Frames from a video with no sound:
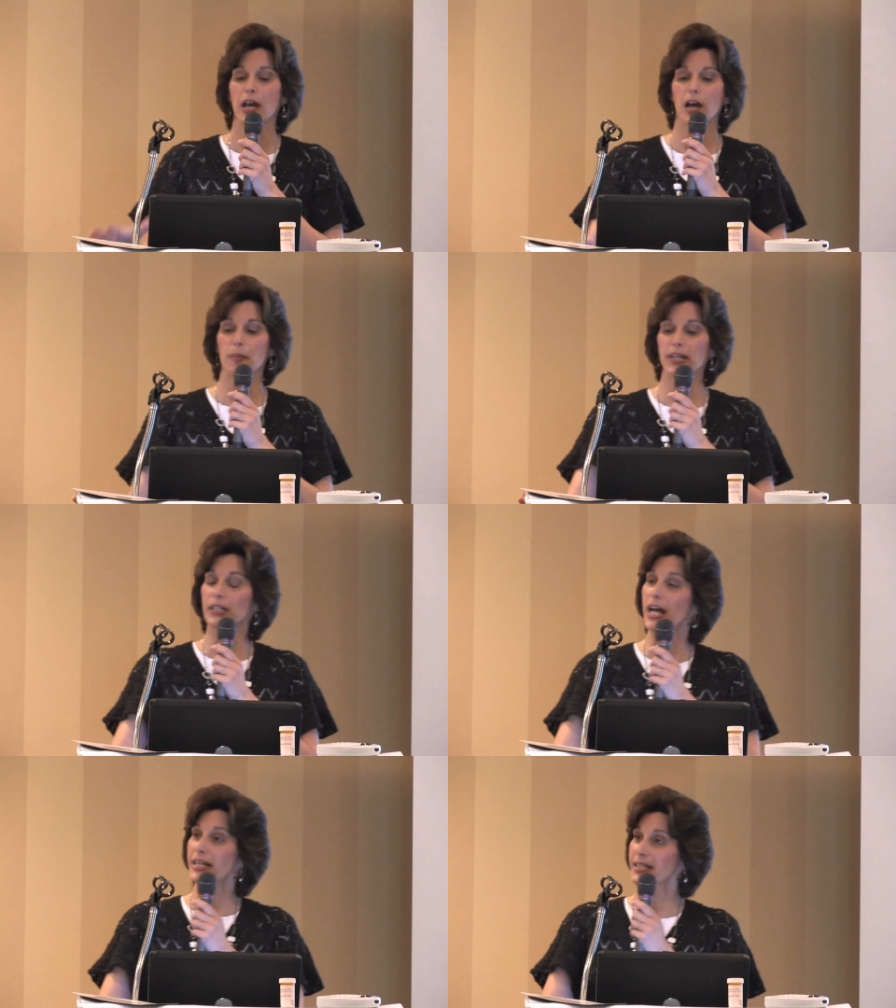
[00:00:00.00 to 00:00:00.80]
In a
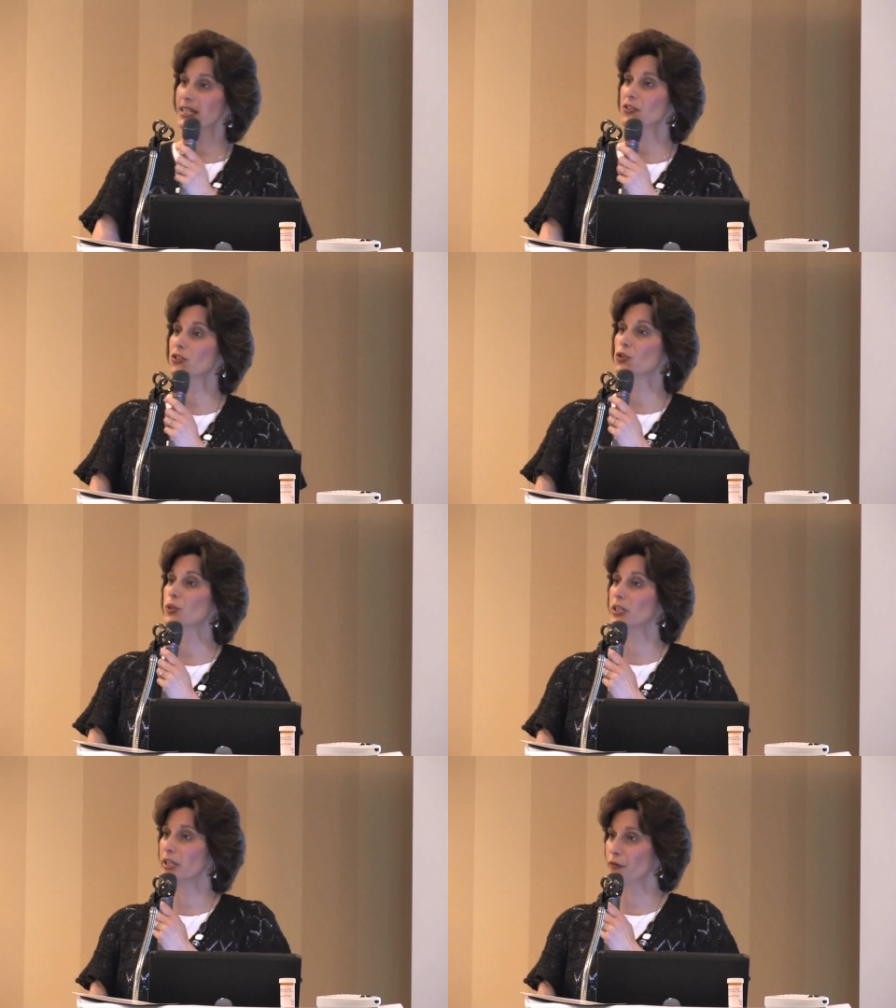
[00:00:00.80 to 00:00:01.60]
lot of cases you
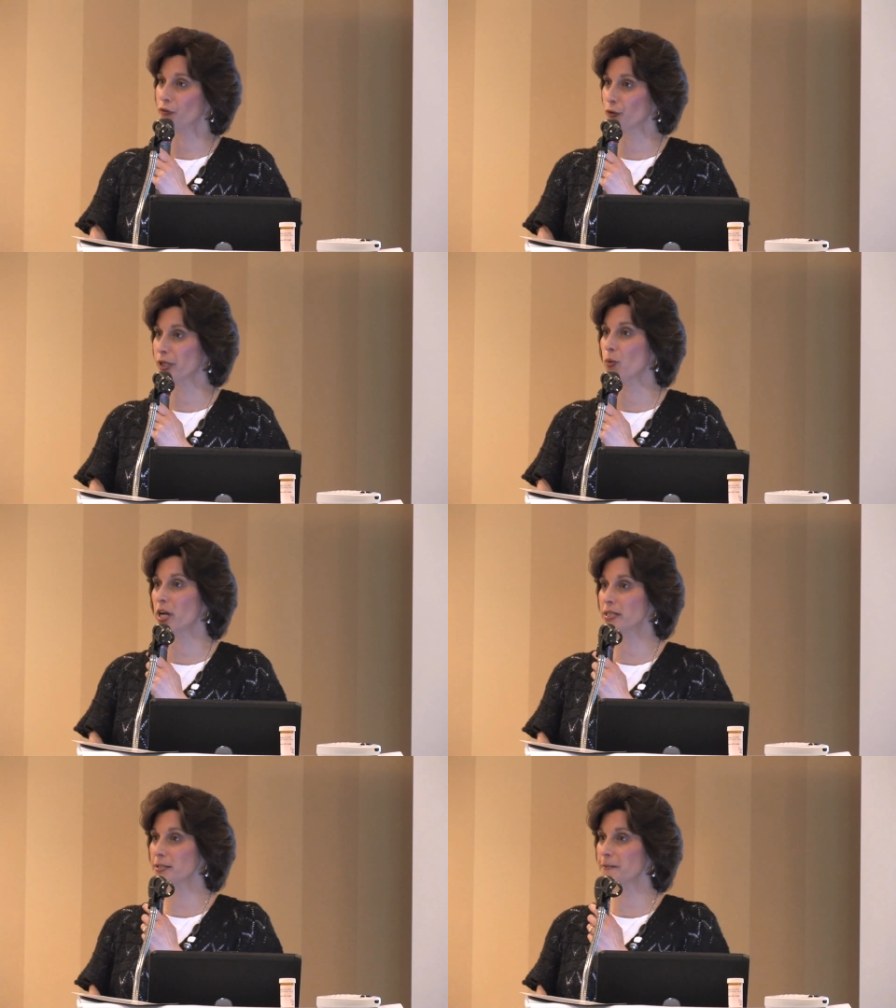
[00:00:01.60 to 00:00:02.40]
can get free
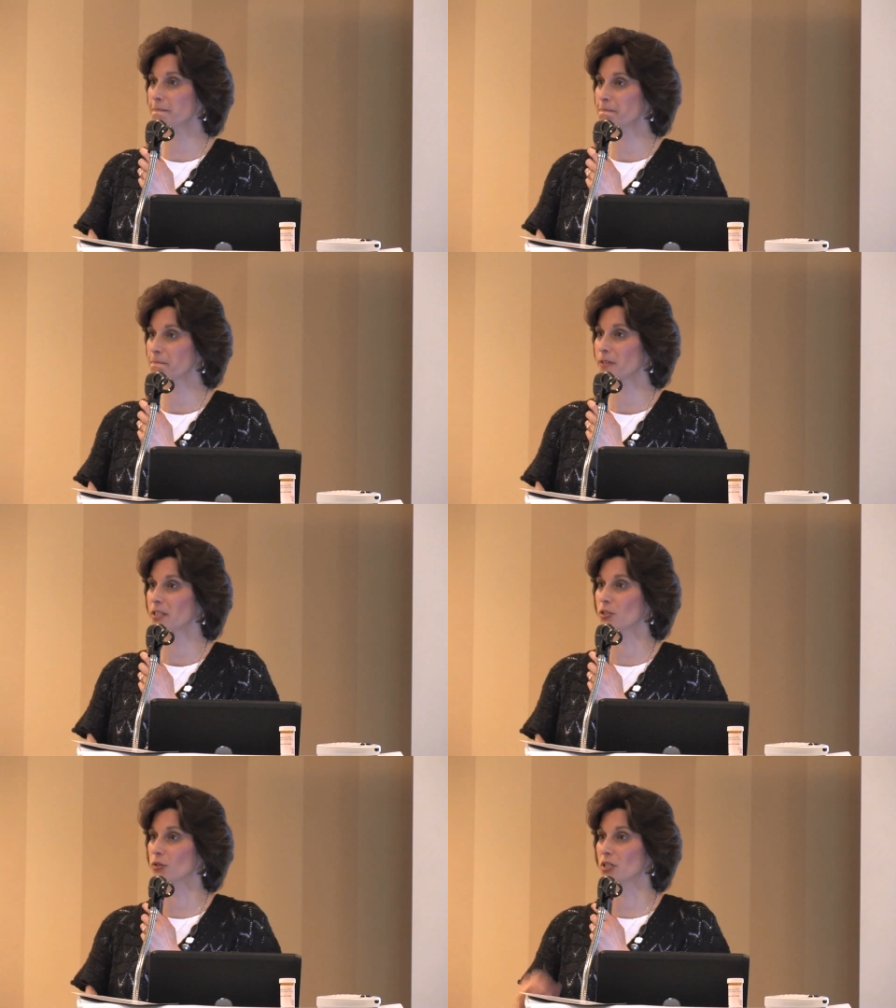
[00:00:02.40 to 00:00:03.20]
ones,
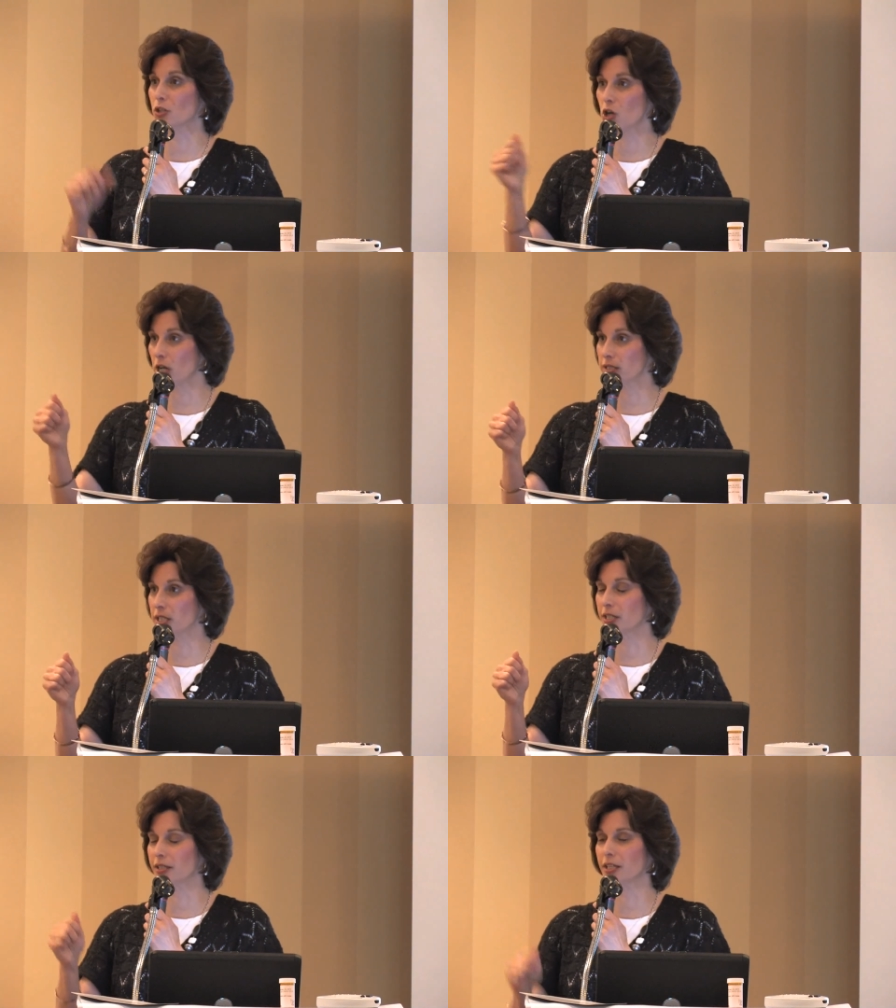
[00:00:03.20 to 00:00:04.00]
so it doesn't cost
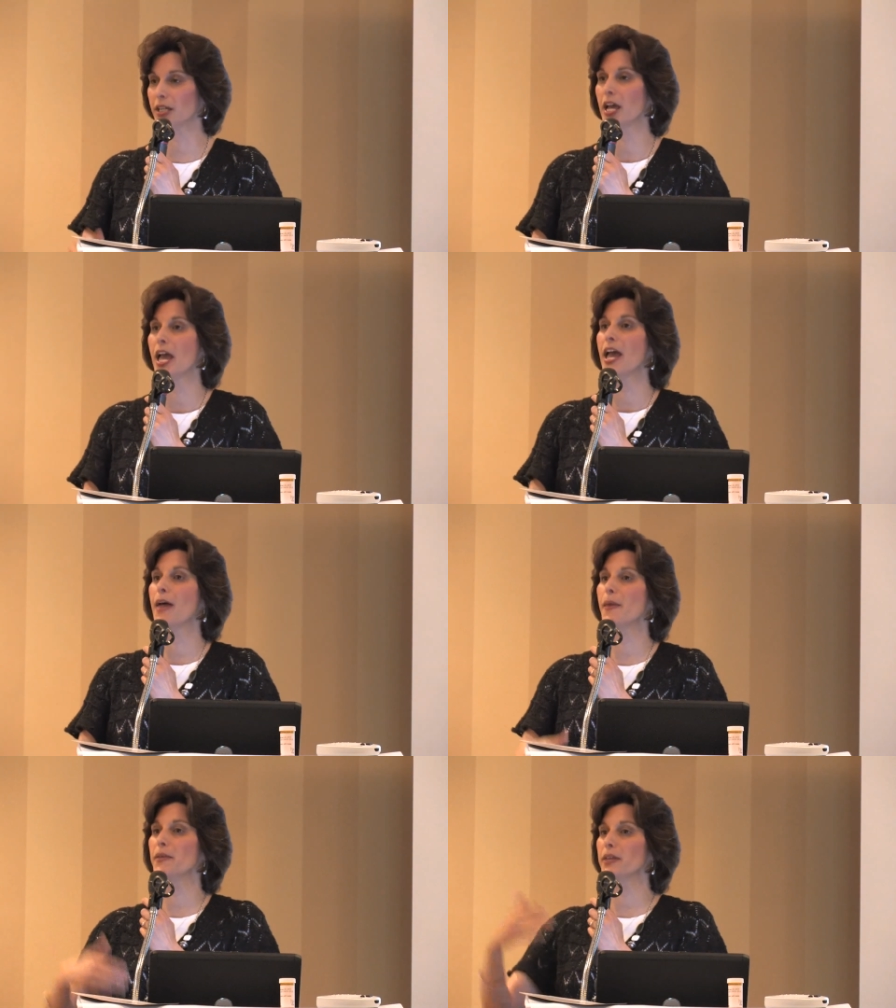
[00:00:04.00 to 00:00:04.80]
anything,
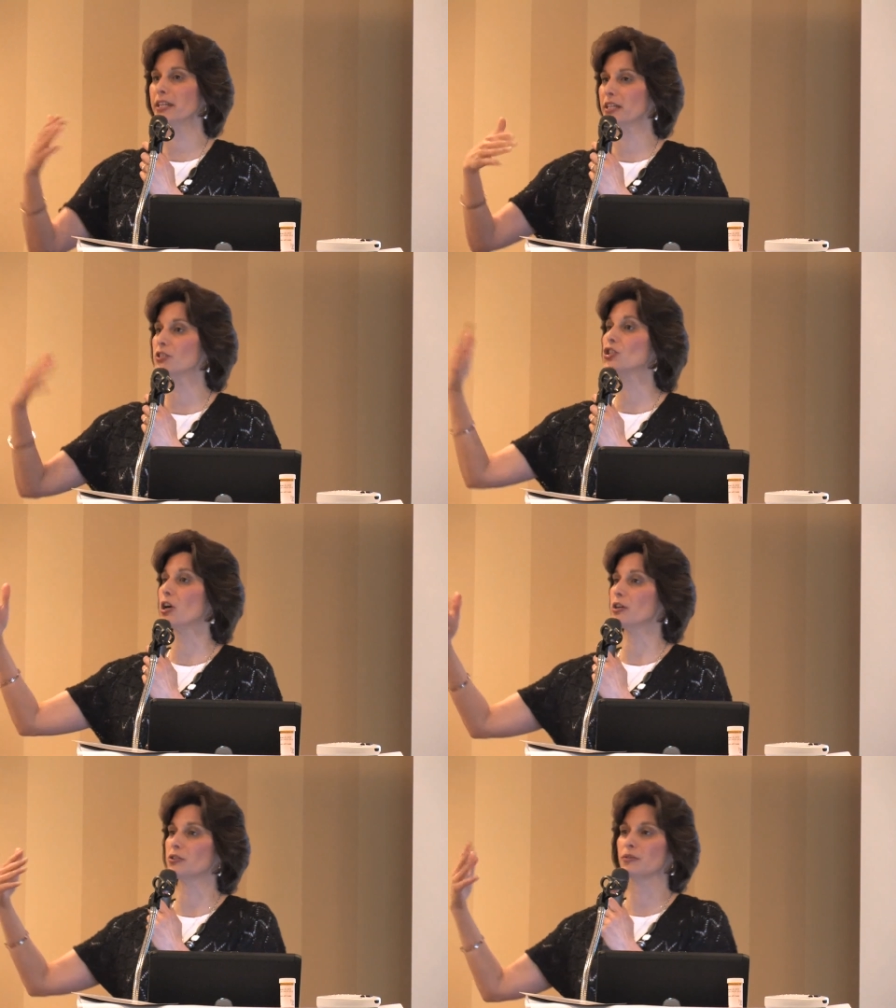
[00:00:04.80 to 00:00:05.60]
and then they can
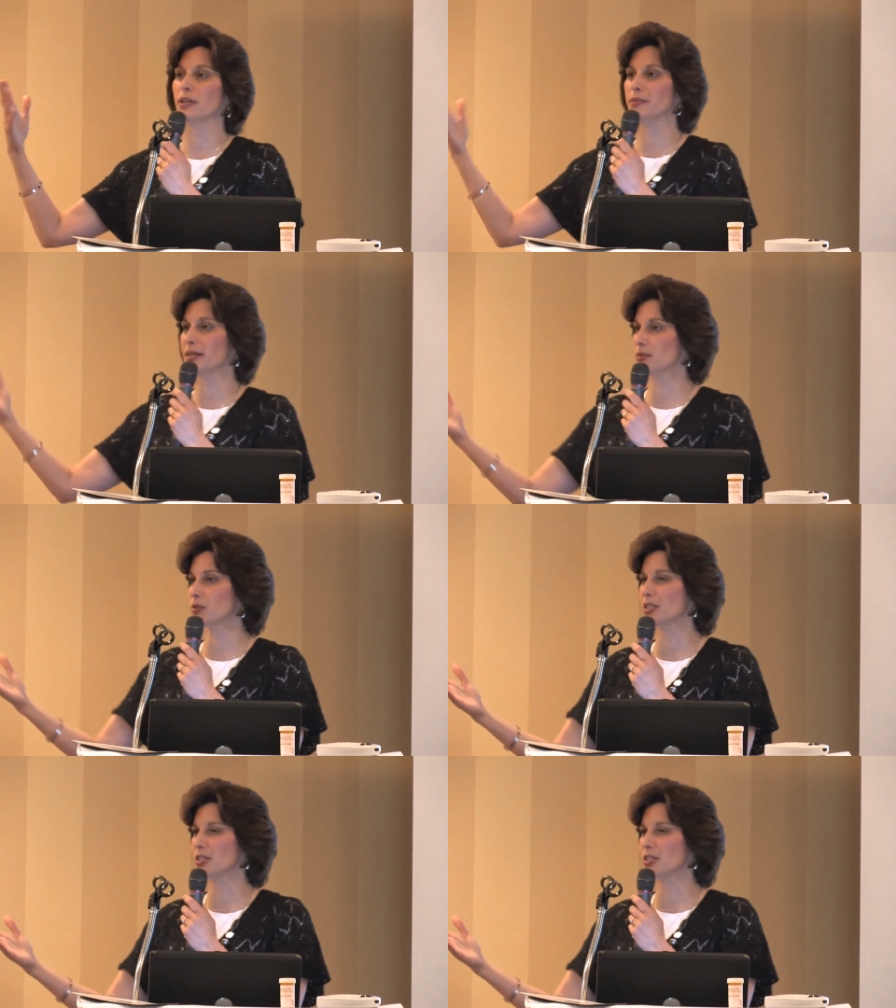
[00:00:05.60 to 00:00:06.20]
charge you. Sometimes they're